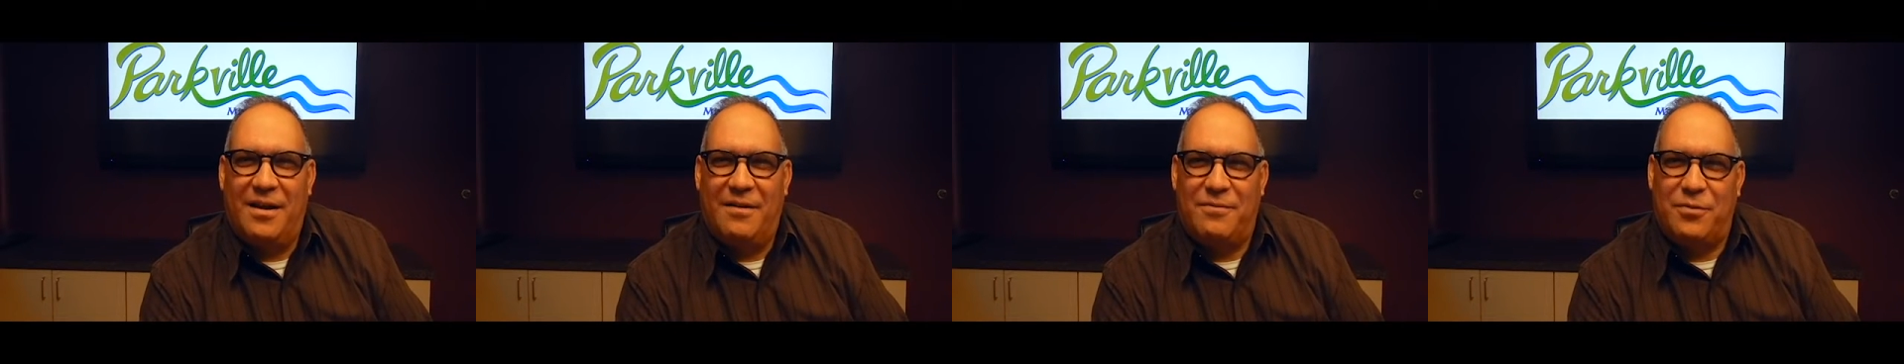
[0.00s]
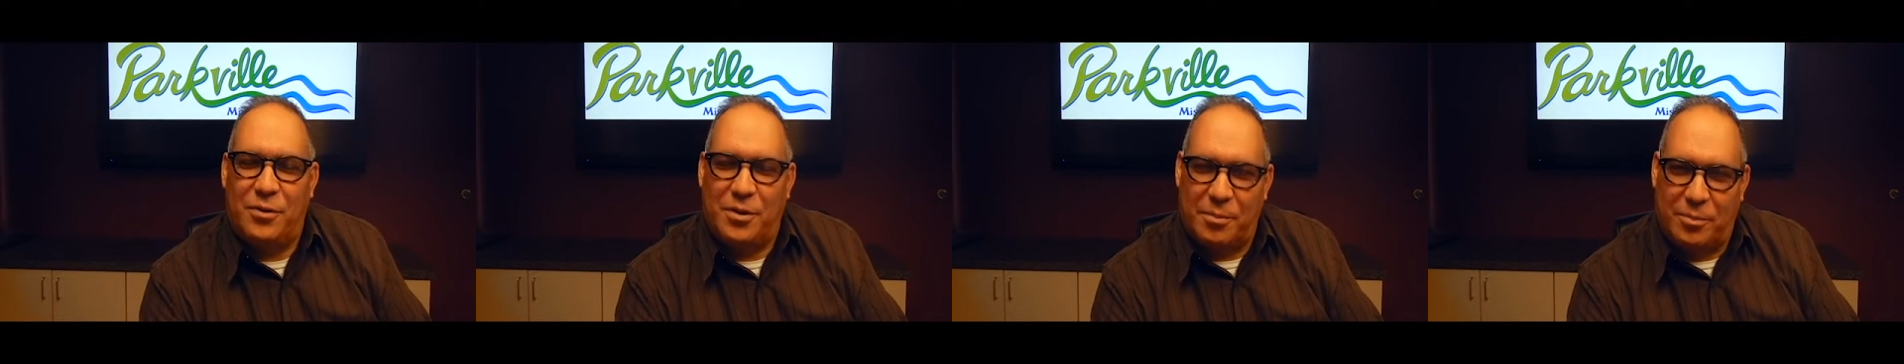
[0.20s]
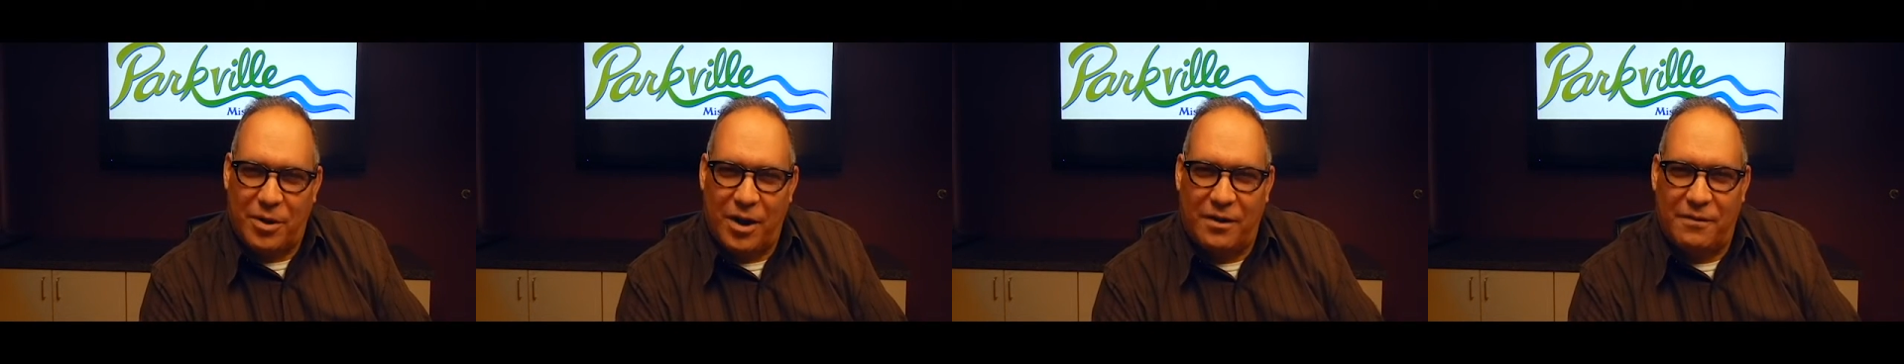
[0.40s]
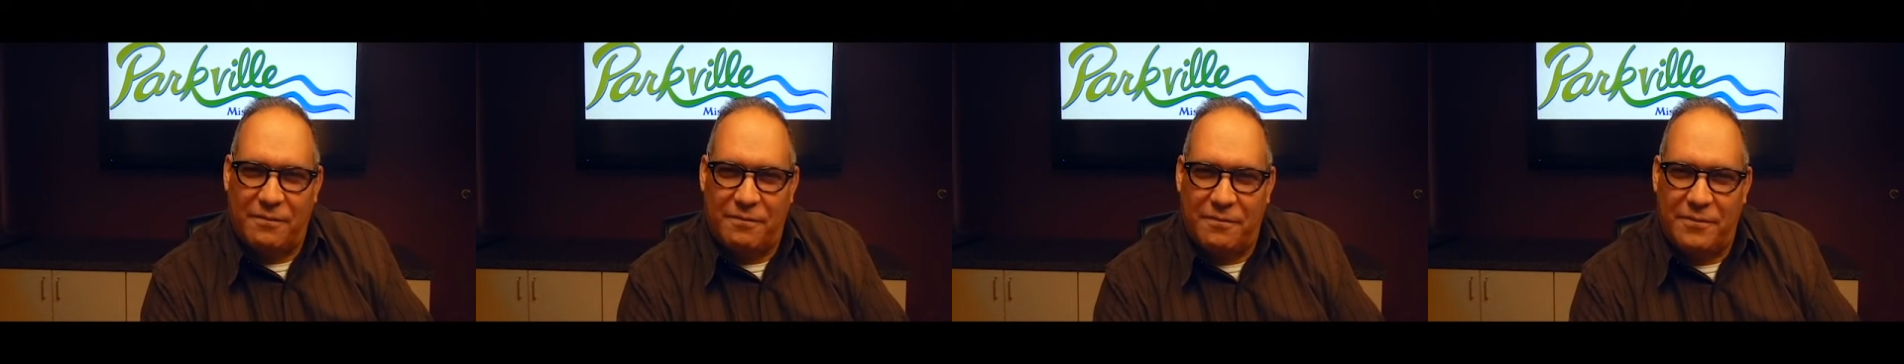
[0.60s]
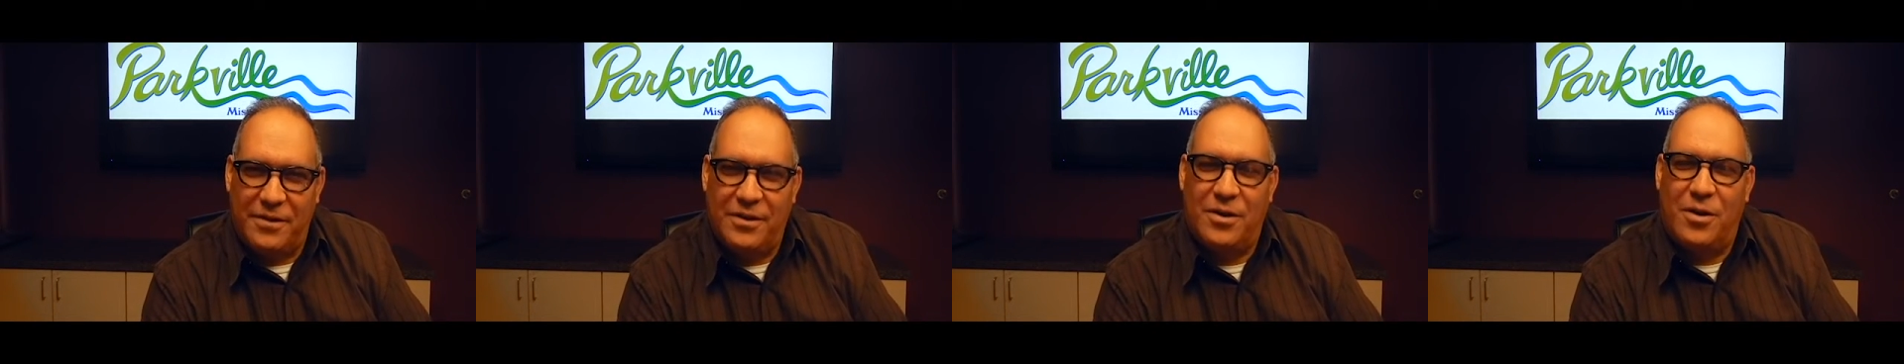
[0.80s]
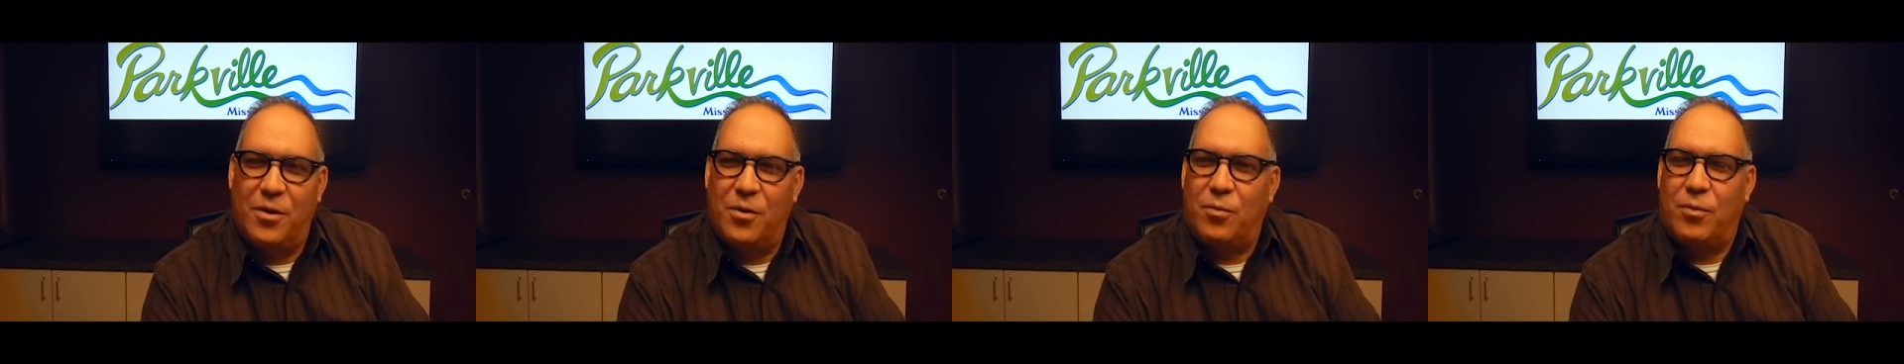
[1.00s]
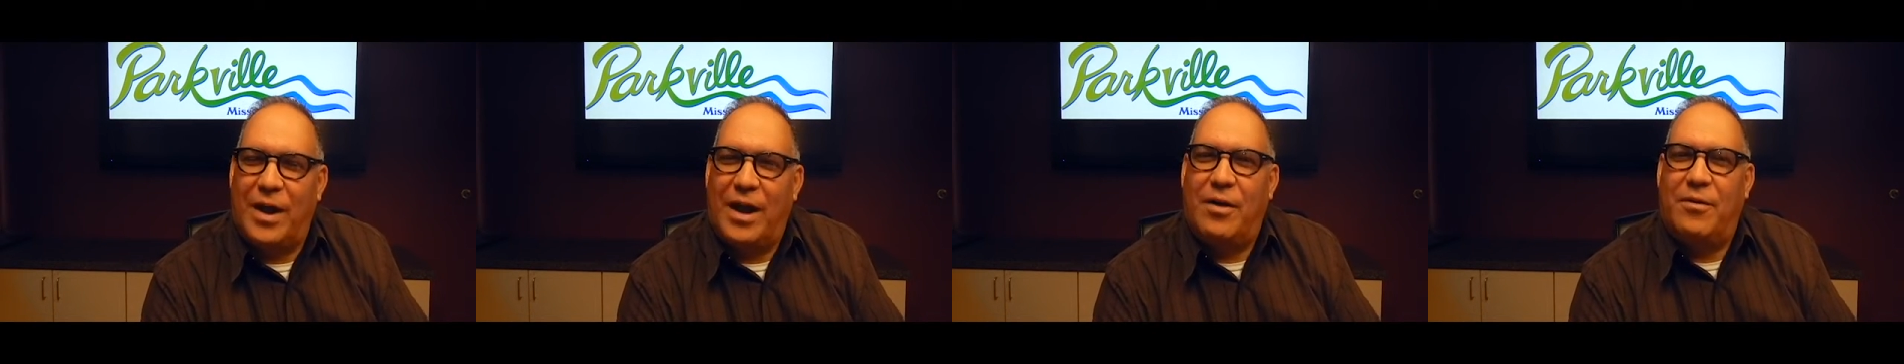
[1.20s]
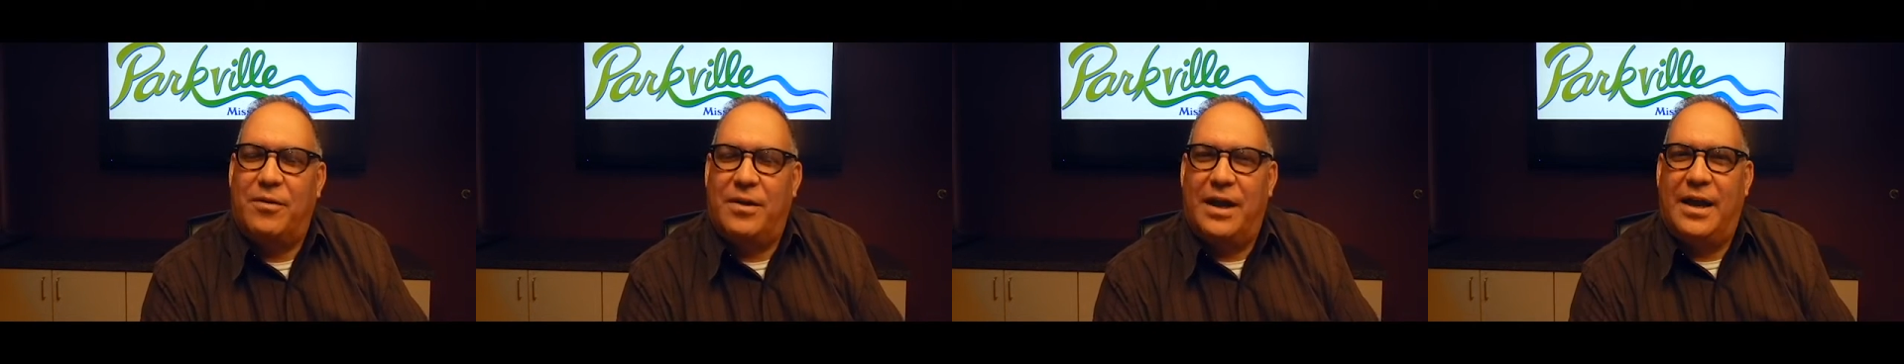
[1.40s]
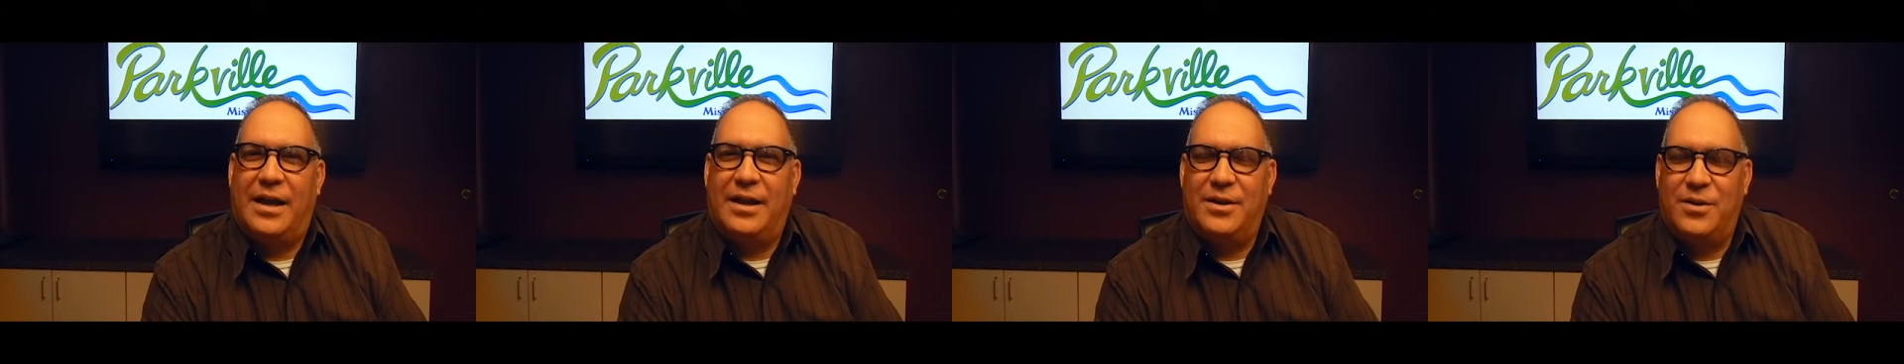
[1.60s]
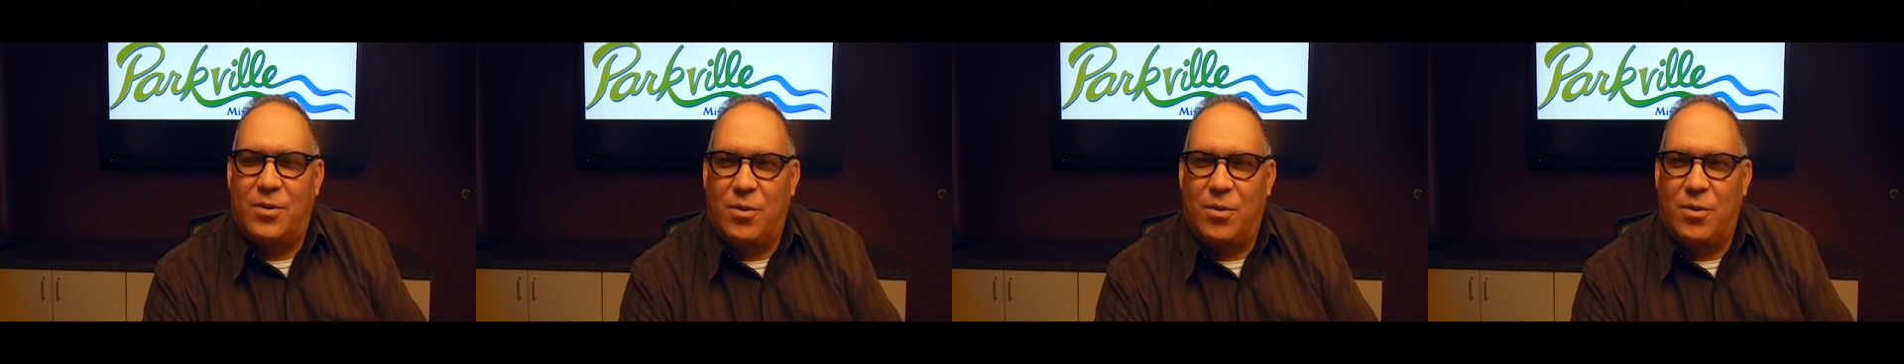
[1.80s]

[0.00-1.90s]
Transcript: for the Parkville Route 9